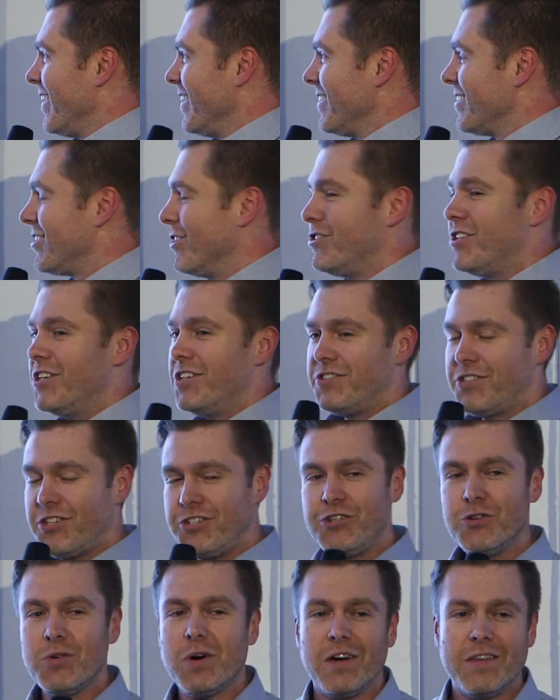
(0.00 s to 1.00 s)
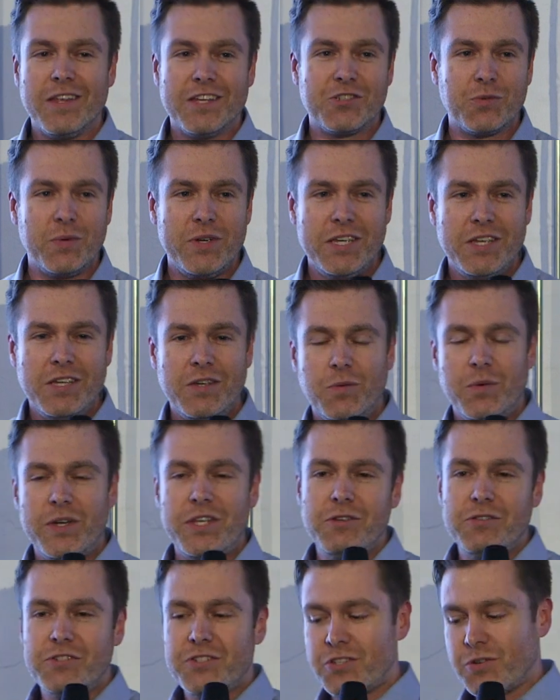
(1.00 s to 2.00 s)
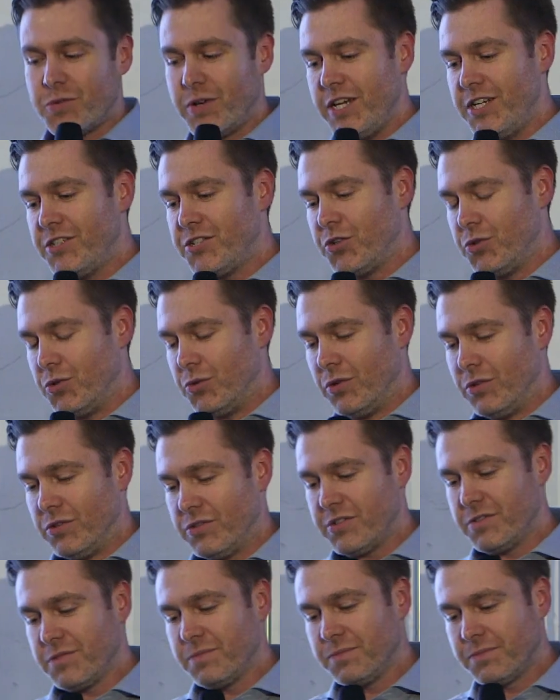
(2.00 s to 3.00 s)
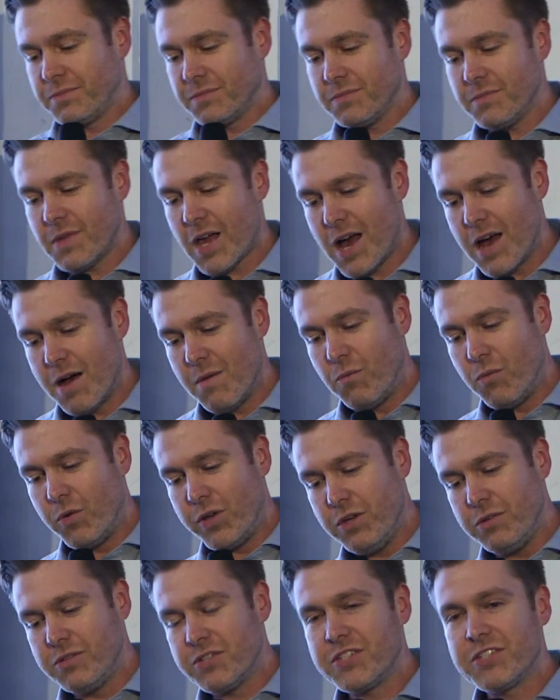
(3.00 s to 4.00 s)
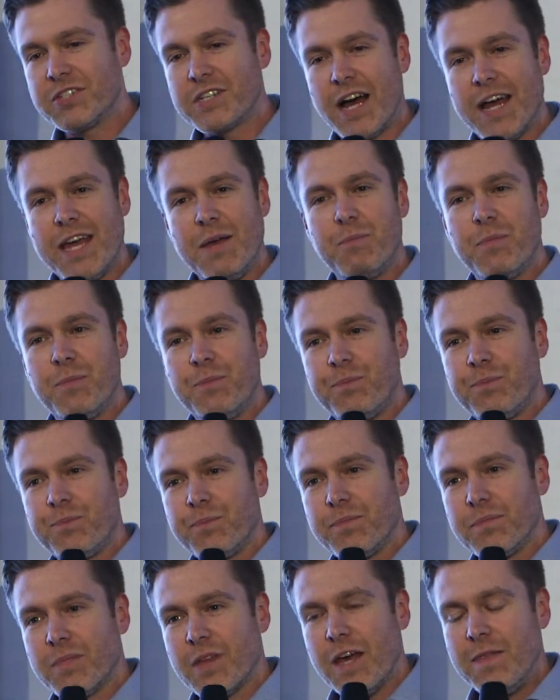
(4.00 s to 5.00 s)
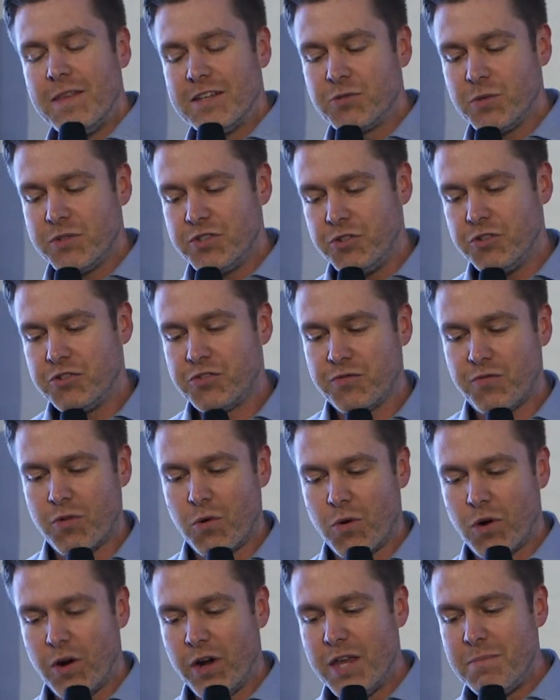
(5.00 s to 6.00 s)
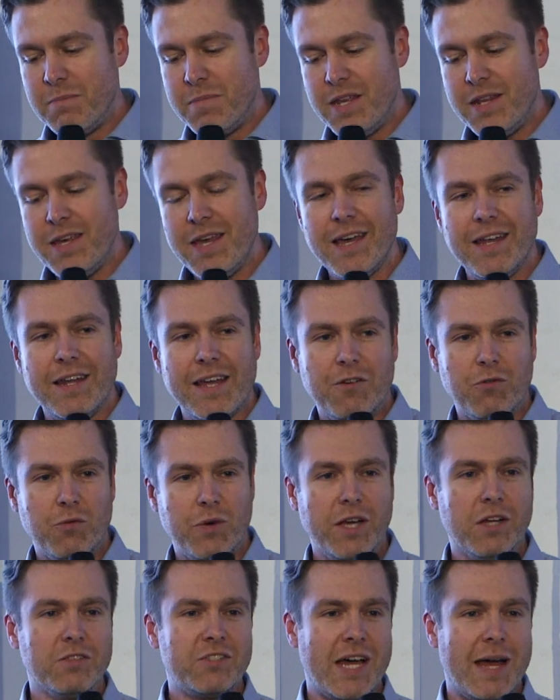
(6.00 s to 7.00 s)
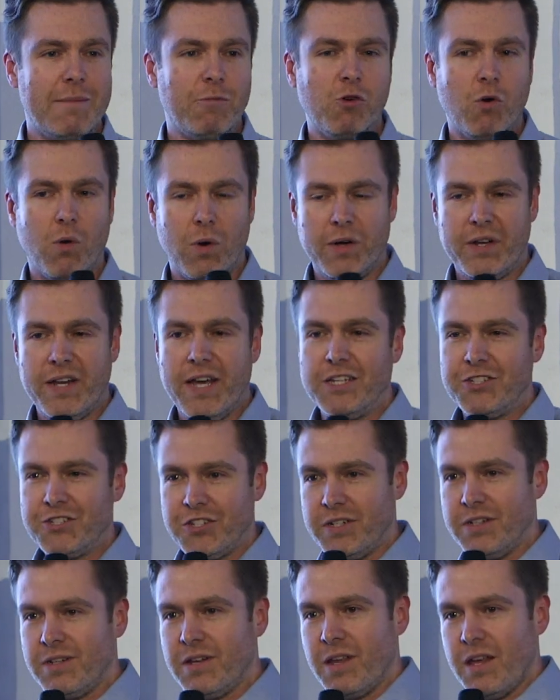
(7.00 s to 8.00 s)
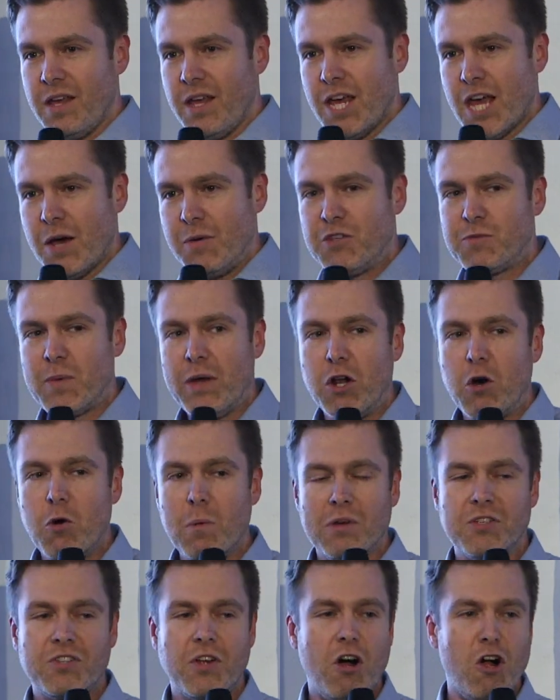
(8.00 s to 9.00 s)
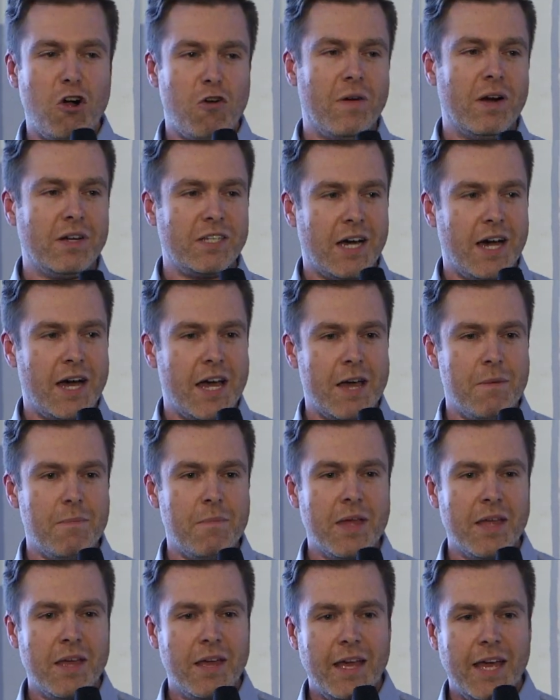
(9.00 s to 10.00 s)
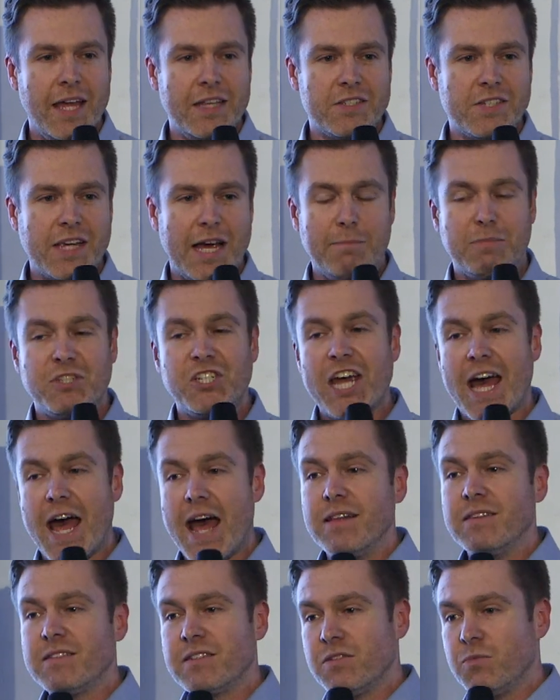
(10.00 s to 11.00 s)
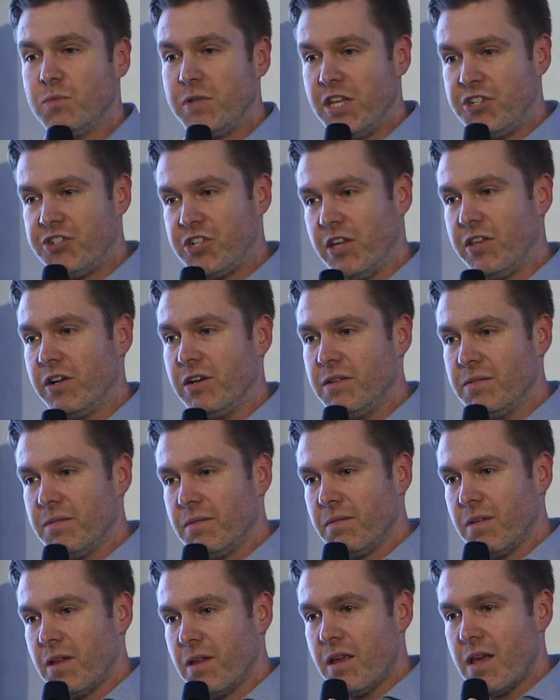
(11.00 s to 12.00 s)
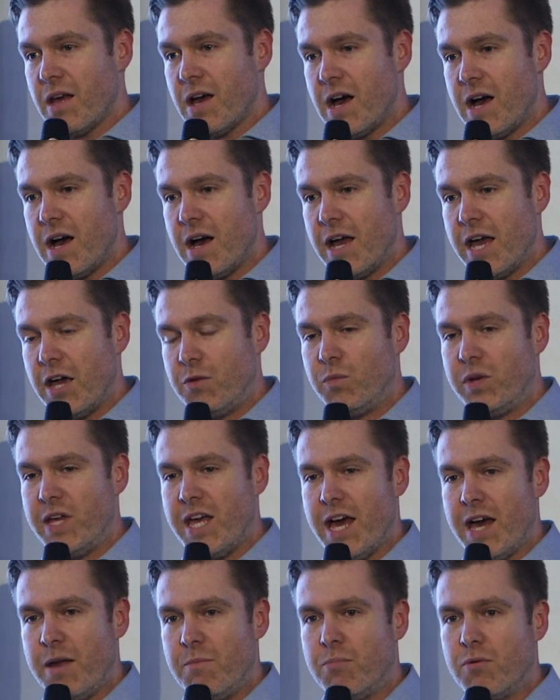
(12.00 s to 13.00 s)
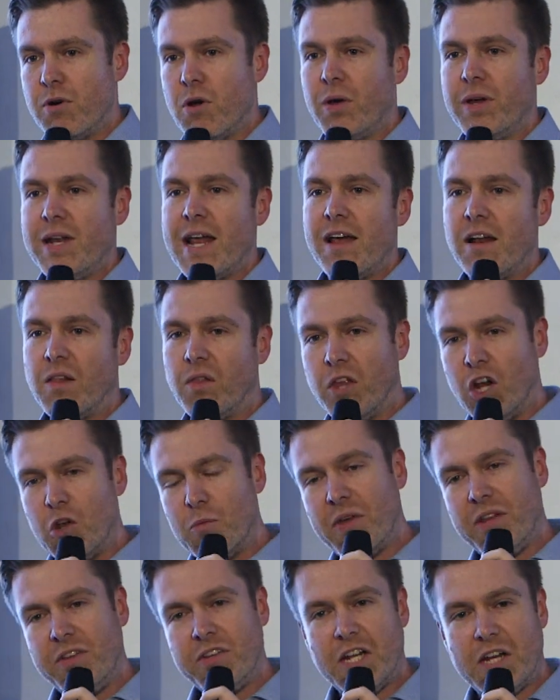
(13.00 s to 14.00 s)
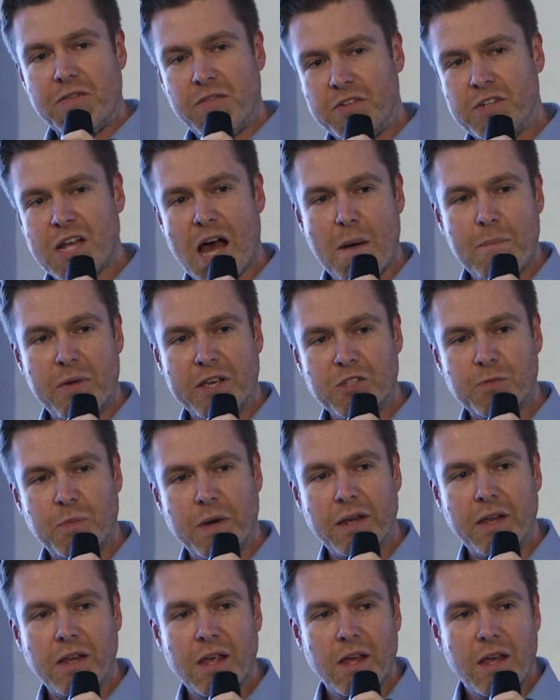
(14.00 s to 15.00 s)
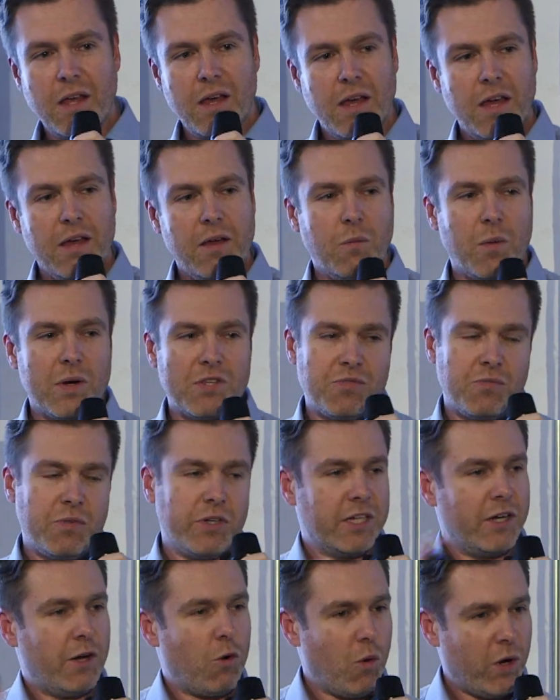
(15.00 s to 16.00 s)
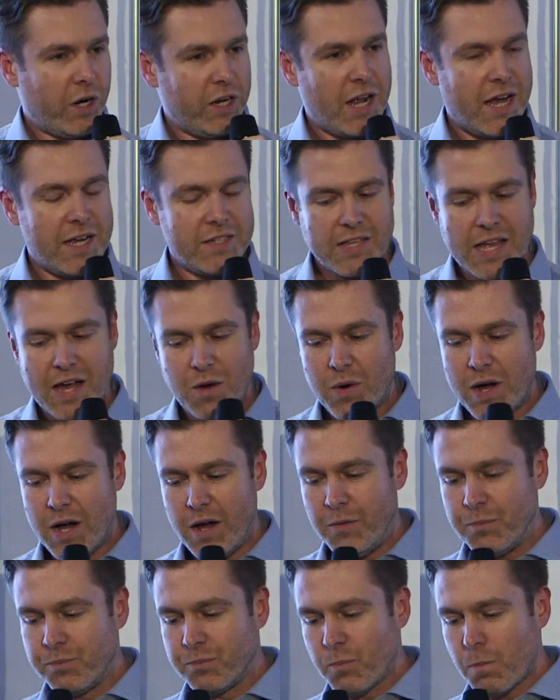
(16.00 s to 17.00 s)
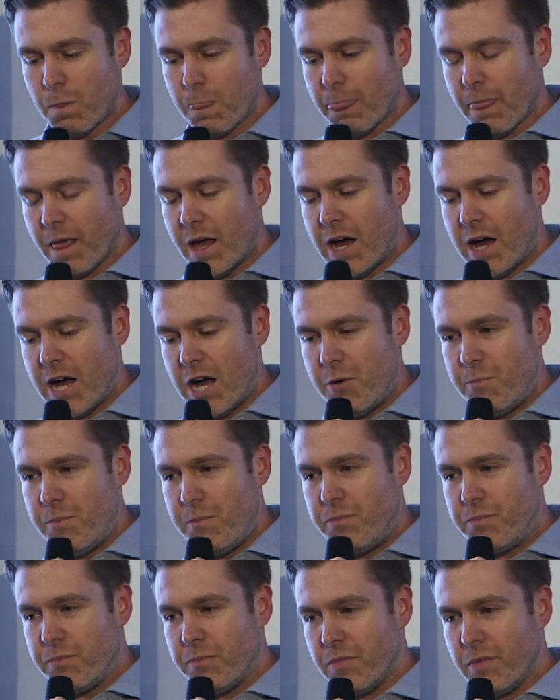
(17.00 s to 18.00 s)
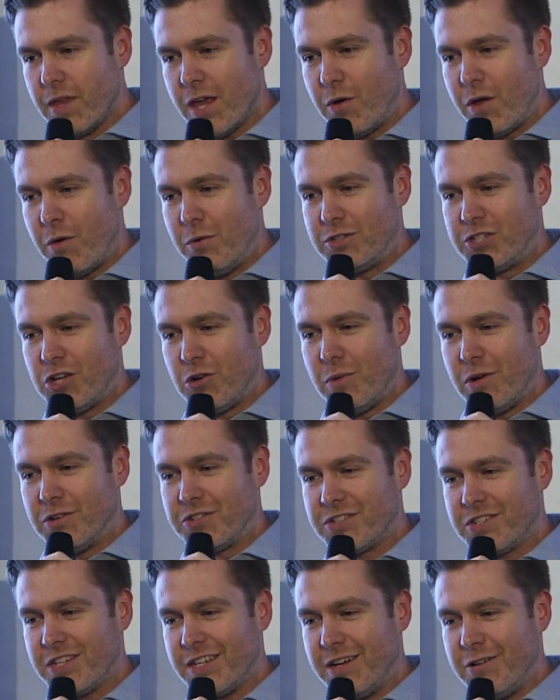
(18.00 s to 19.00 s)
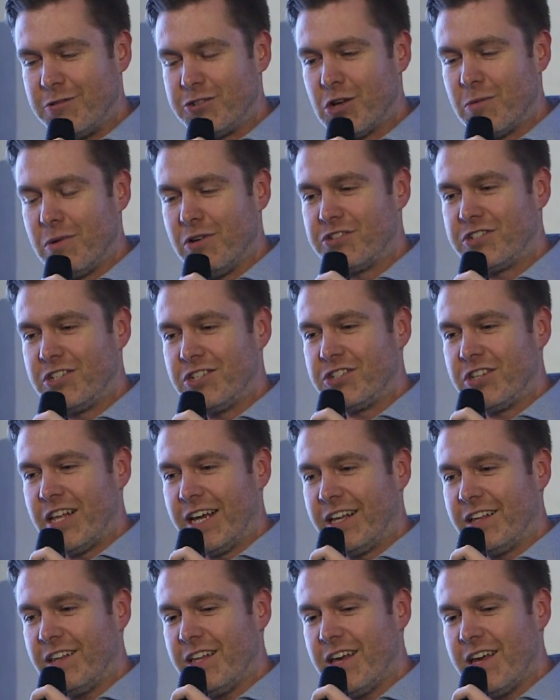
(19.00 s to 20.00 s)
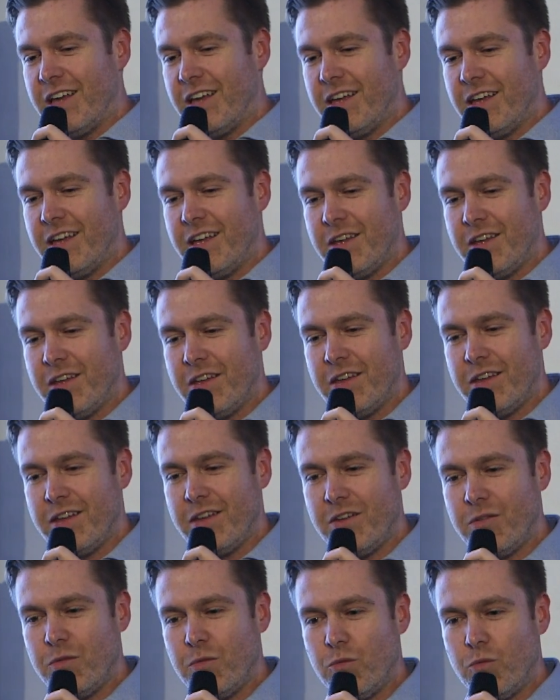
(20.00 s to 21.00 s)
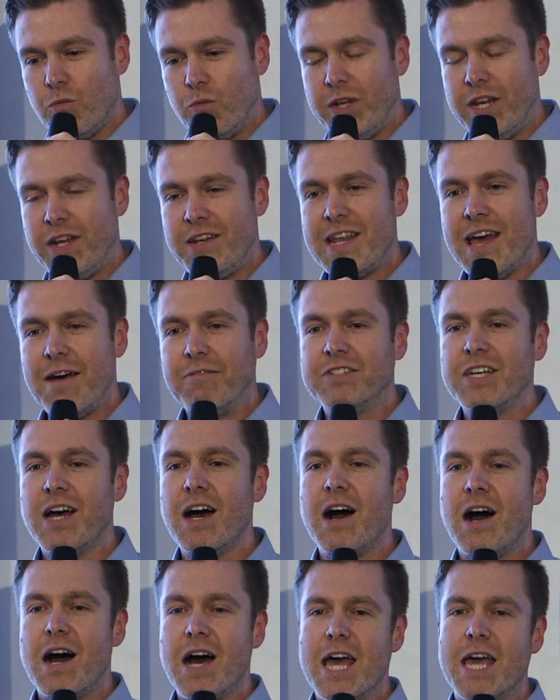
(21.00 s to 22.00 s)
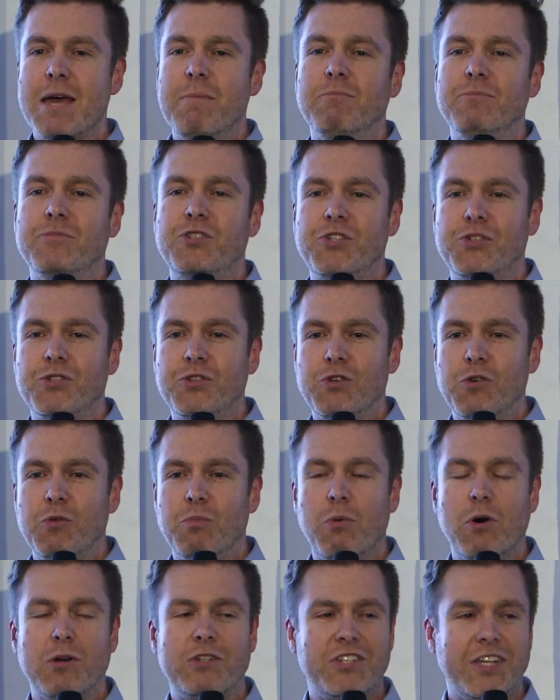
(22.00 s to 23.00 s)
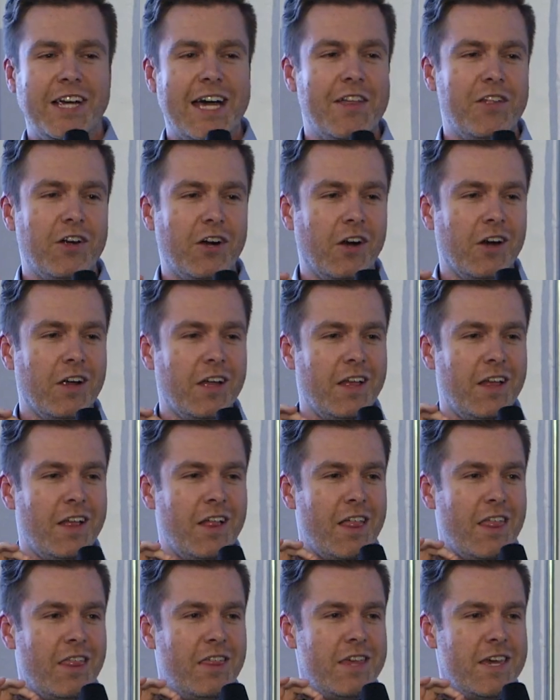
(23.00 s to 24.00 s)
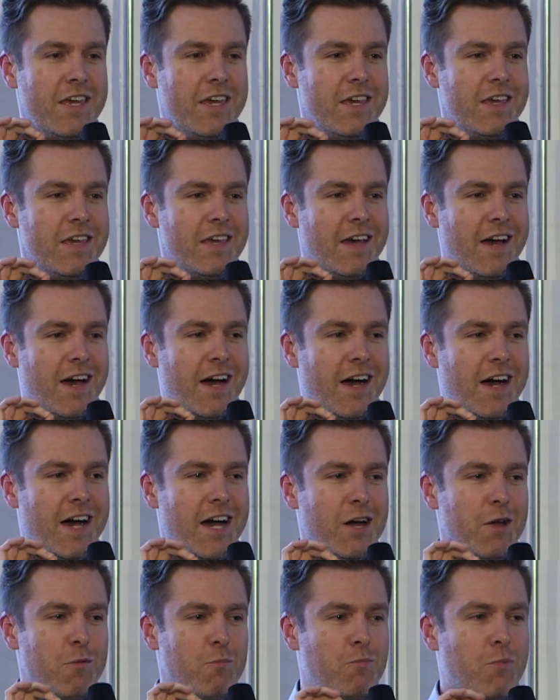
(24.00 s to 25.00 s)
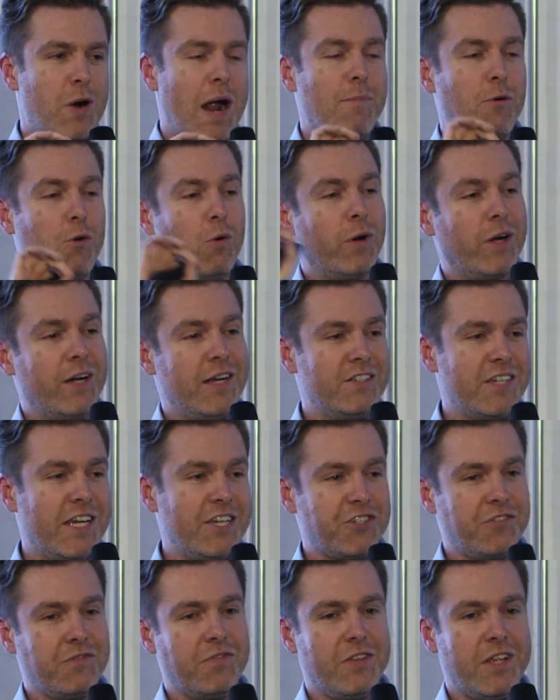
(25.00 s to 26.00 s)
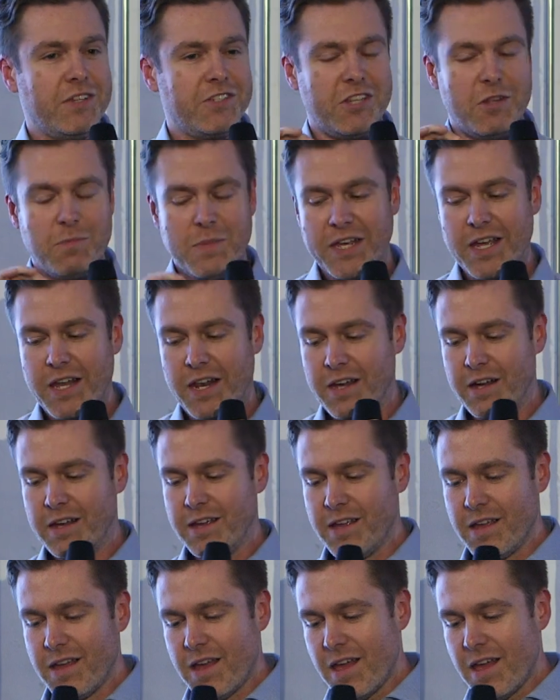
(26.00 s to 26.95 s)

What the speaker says: So to do all this, we use 3 tools. We use Skype, and this was used for immediate and real-time coordination. We spent almost all of our time in Skype chats with each other, and we had broken out a little bit into different topics, but it wasn't really organized that well. It was almost just like we didn't have time to put together the proper organization for this in the beginning.